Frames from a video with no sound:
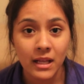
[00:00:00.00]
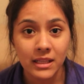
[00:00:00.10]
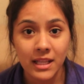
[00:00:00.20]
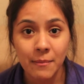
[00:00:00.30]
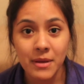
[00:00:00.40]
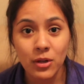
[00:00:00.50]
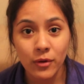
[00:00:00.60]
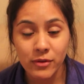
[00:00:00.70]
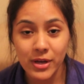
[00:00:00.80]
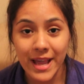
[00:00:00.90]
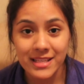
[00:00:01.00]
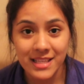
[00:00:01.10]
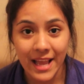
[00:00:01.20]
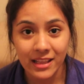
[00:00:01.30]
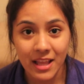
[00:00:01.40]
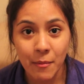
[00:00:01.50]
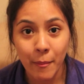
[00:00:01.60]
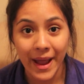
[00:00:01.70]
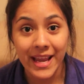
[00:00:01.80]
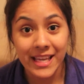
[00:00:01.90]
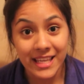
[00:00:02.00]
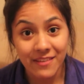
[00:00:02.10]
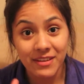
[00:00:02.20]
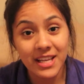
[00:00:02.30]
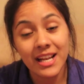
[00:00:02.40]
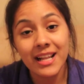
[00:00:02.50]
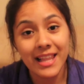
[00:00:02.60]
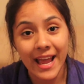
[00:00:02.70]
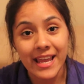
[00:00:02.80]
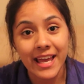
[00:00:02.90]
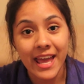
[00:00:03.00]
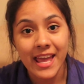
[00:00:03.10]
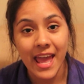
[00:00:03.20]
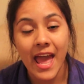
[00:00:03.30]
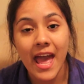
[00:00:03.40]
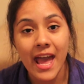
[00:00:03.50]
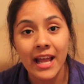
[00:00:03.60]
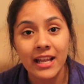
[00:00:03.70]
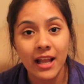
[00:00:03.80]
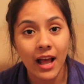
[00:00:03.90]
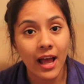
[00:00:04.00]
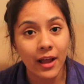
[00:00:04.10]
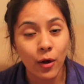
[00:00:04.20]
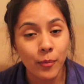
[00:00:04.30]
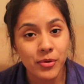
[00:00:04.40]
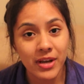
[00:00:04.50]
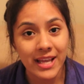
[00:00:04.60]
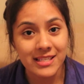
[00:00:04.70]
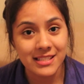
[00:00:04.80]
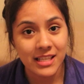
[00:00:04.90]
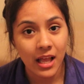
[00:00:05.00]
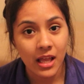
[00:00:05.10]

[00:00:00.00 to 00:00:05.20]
Let me know if you guys liked it by giving it a like, and I hope you guys